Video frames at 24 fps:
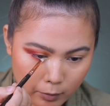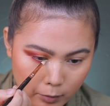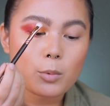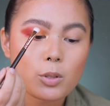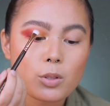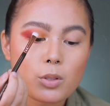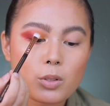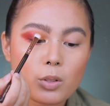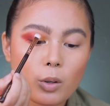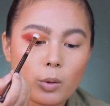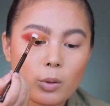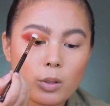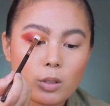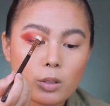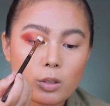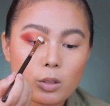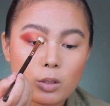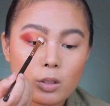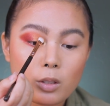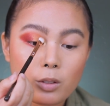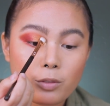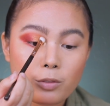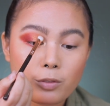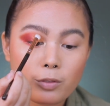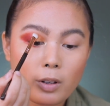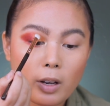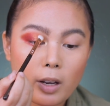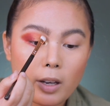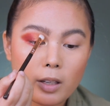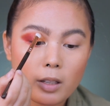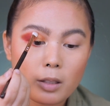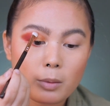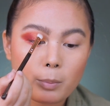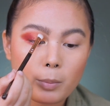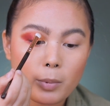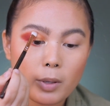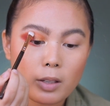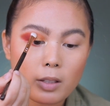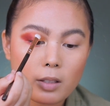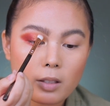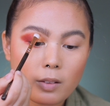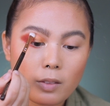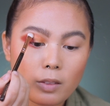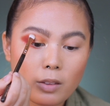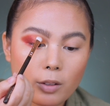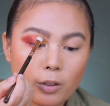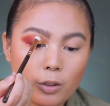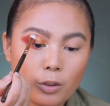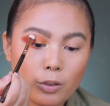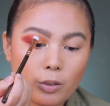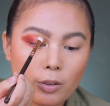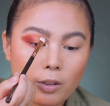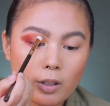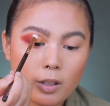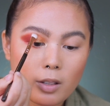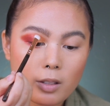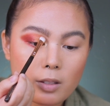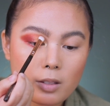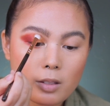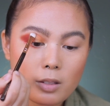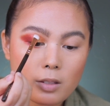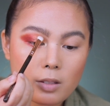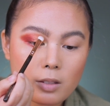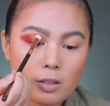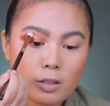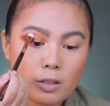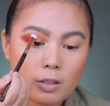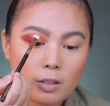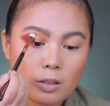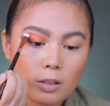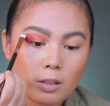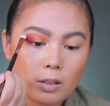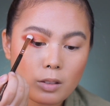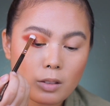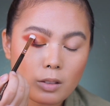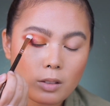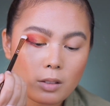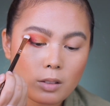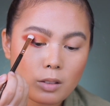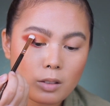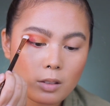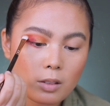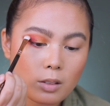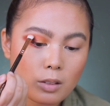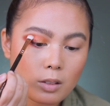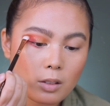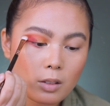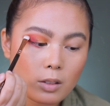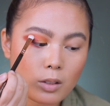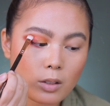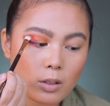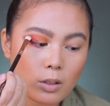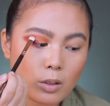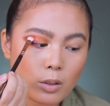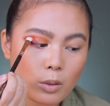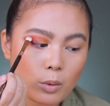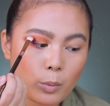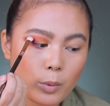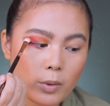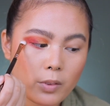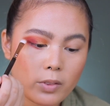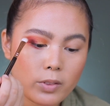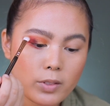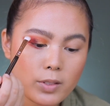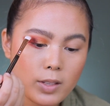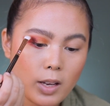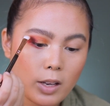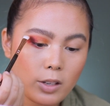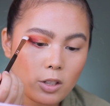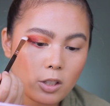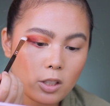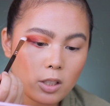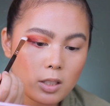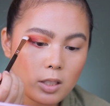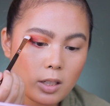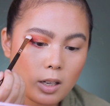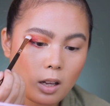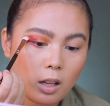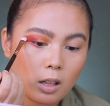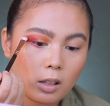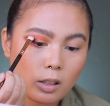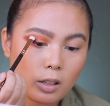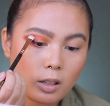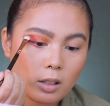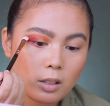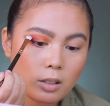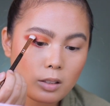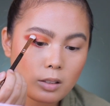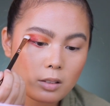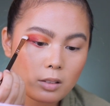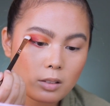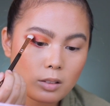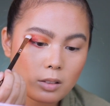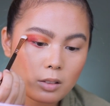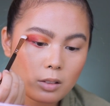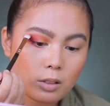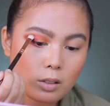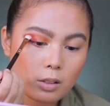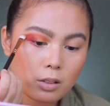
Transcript: I'm just going to define a bit the crease with Saturnalia.